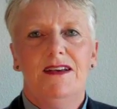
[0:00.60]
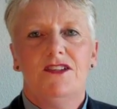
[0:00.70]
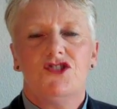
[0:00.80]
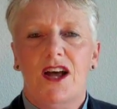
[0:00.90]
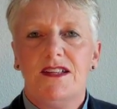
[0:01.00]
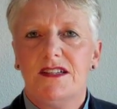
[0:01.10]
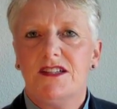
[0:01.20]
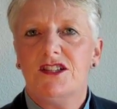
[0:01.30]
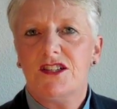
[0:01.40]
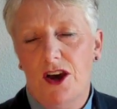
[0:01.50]

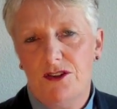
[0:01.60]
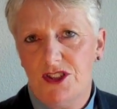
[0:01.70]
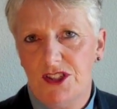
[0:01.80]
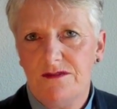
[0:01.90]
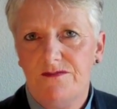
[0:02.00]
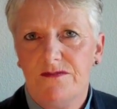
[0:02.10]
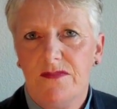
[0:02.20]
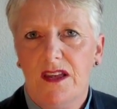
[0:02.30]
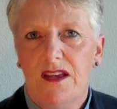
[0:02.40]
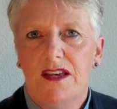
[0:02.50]
Transitions Coaching
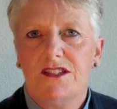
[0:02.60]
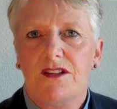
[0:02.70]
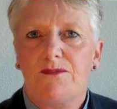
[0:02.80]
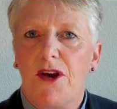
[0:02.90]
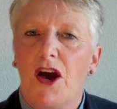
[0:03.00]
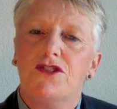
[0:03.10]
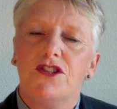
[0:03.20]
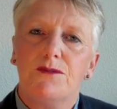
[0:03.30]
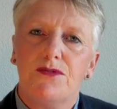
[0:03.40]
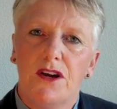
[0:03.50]
is a
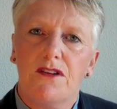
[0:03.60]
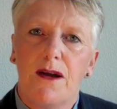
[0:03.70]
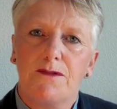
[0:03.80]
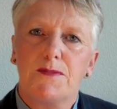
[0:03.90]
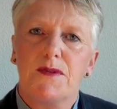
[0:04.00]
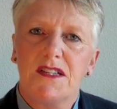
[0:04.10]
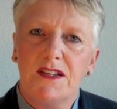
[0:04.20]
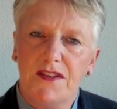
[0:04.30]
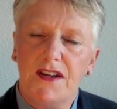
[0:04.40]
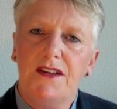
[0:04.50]
coaching program
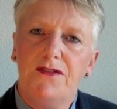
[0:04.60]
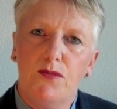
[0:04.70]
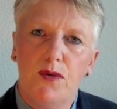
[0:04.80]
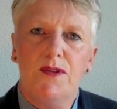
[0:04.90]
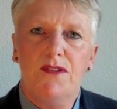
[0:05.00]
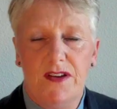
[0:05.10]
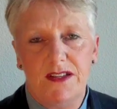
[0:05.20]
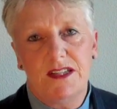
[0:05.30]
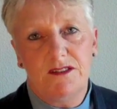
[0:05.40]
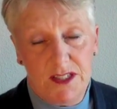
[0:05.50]
specifically for women
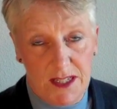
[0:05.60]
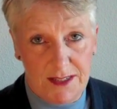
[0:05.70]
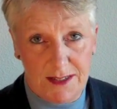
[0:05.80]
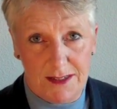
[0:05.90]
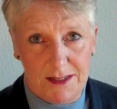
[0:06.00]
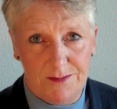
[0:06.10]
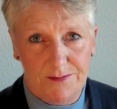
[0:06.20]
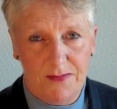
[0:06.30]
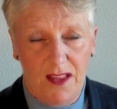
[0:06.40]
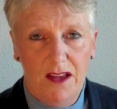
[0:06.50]
facing redundancy.
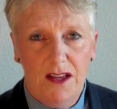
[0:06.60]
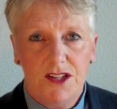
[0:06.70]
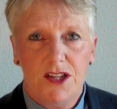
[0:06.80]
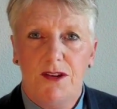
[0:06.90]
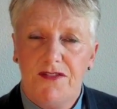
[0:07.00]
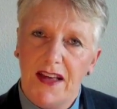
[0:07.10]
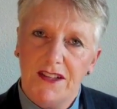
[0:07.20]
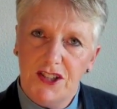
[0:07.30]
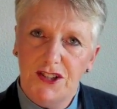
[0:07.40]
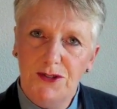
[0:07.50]
So if
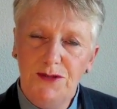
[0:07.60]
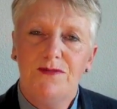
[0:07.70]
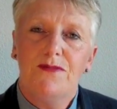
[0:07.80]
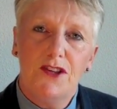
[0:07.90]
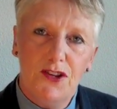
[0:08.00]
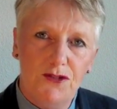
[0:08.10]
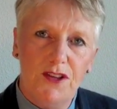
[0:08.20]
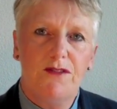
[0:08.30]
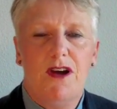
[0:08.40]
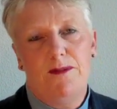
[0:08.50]
that's you, you're in
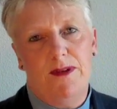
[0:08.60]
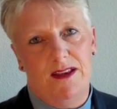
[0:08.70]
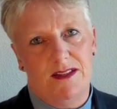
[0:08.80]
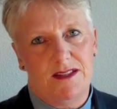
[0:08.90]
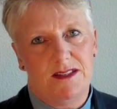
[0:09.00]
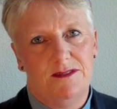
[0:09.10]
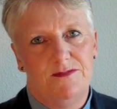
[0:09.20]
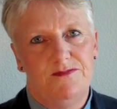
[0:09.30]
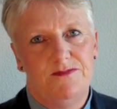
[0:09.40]
the right place.